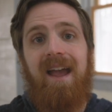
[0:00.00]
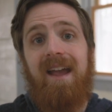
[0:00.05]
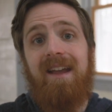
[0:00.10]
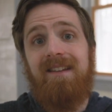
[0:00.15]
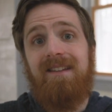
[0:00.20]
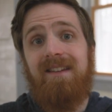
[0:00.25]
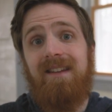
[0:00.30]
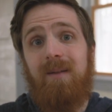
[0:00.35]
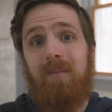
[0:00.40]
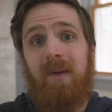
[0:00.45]

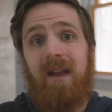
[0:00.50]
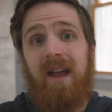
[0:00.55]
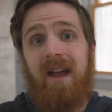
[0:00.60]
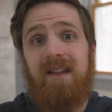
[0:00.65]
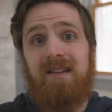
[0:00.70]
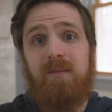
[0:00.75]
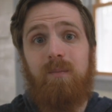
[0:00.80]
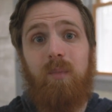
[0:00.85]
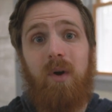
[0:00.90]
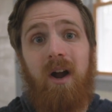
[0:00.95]

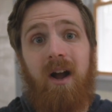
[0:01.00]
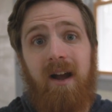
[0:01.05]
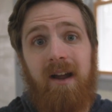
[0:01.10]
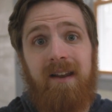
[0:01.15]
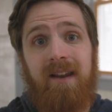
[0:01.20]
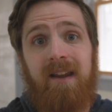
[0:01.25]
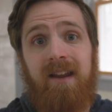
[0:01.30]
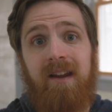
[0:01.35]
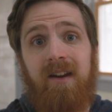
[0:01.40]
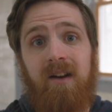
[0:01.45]
Sleepyheads,
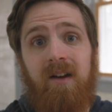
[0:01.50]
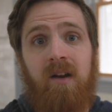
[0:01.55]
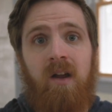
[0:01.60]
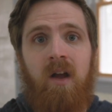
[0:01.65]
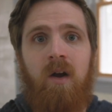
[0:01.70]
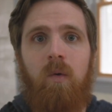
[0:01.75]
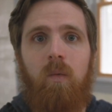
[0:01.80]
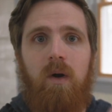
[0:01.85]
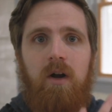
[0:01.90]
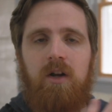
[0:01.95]
Brian here.
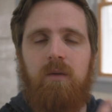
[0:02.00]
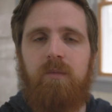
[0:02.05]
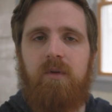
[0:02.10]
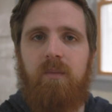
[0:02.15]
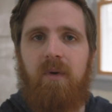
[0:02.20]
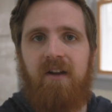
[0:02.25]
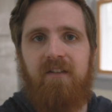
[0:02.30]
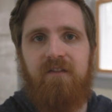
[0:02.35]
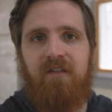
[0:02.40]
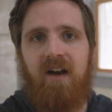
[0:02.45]
Welcome to
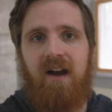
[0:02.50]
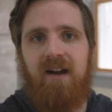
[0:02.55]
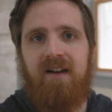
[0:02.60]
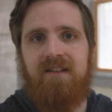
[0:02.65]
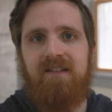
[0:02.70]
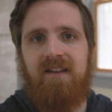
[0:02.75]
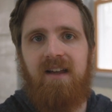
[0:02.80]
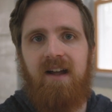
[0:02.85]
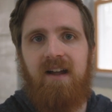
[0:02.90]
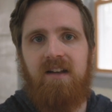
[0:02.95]
my
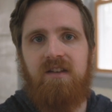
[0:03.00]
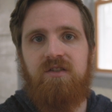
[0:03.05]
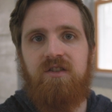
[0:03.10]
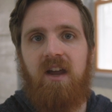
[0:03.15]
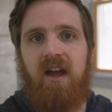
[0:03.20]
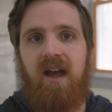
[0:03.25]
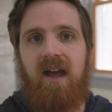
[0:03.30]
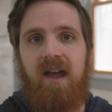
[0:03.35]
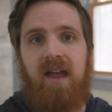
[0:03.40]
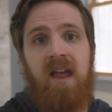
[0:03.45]
fireside
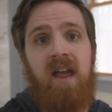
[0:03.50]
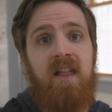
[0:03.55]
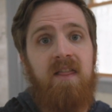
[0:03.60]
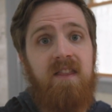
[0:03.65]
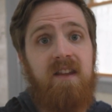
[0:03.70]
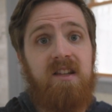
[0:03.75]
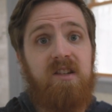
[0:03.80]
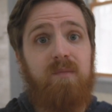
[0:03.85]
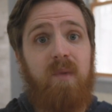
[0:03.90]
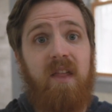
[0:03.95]
chat.
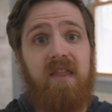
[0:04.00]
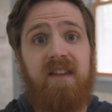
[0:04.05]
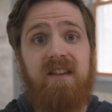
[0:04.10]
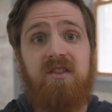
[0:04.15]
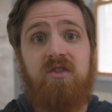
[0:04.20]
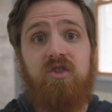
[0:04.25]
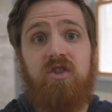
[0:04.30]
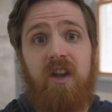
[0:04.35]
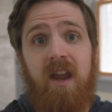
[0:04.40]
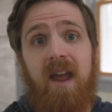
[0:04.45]
This month is
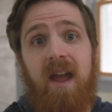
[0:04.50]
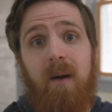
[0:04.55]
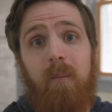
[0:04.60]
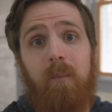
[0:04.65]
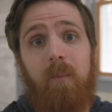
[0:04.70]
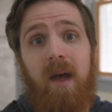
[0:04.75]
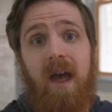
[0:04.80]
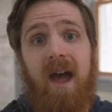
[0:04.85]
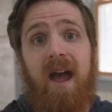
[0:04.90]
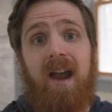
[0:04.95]

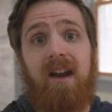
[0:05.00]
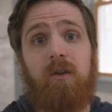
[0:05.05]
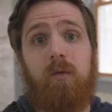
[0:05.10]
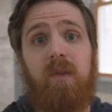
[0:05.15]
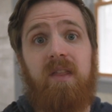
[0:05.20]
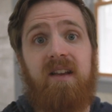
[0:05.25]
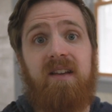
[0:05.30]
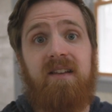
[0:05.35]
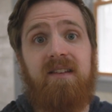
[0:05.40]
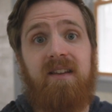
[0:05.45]
jam-packed
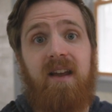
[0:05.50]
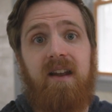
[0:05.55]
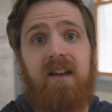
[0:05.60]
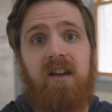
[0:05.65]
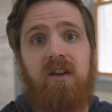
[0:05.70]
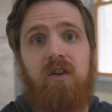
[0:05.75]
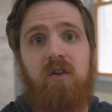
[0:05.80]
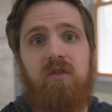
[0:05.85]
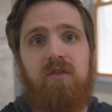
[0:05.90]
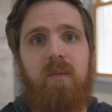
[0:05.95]
with
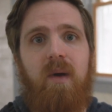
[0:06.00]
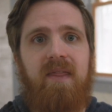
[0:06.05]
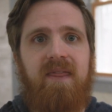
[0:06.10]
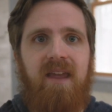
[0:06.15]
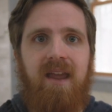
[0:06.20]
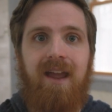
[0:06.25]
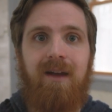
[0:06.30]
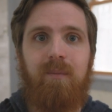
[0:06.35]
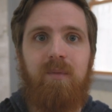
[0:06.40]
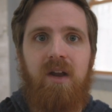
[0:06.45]
exciting news about the
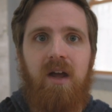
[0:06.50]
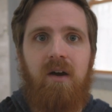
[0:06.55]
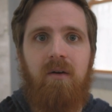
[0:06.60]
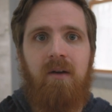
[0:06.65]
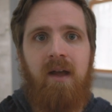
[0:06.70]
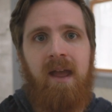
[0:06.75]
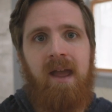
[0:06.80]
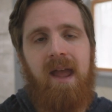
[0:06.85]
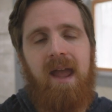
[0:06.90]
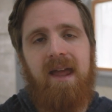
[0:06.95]
Hypno
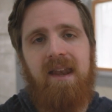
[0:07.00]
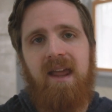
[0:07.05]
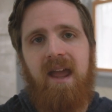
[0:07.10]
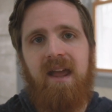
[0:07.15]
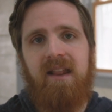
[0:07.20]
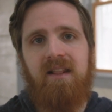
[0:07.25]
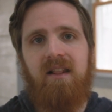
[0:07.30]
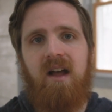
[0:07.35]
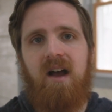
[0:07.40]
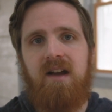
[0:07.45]
and
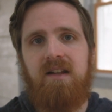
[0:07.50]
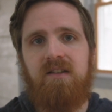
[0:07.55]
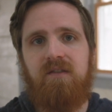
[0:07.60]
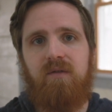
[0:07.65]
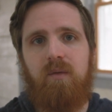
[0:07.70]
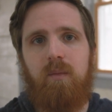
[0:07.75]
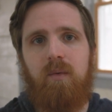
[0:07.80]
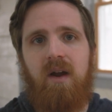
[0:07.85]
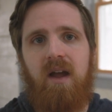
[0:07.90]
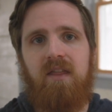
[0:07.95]
headlines
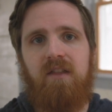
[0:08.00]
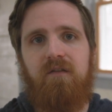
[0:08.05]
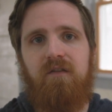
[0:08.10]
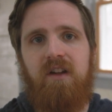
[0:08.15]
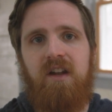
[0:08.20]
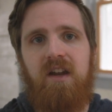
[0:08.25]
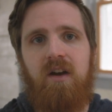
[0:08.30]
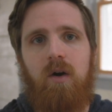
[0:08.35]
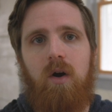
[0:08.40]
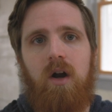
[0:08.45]
from around the
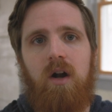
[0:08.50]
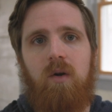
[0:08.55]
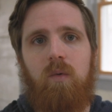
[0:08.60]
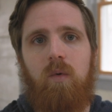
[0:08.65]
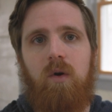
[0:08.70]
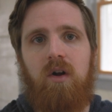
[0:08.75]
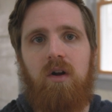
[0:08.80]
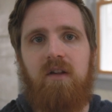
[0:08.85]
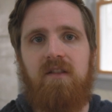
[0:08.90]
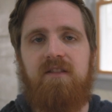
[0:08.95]
video art
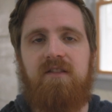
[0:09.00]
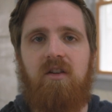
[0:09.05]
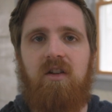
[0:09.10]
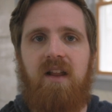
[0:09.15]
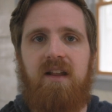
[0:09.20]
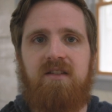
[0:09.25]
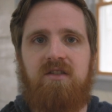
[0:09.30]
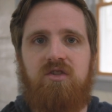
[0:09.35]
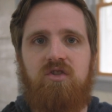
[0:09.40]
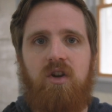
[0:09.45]
world, so
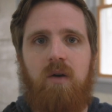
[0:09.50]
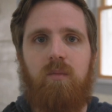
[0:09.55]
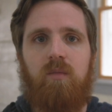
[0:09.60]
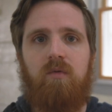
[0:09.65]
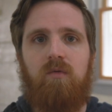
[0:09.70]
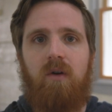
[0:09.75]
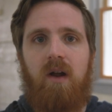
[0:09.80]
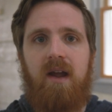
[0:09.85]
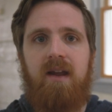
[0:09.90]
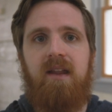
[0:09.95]
let's jump
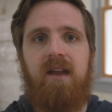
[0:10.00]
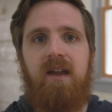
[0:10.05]
right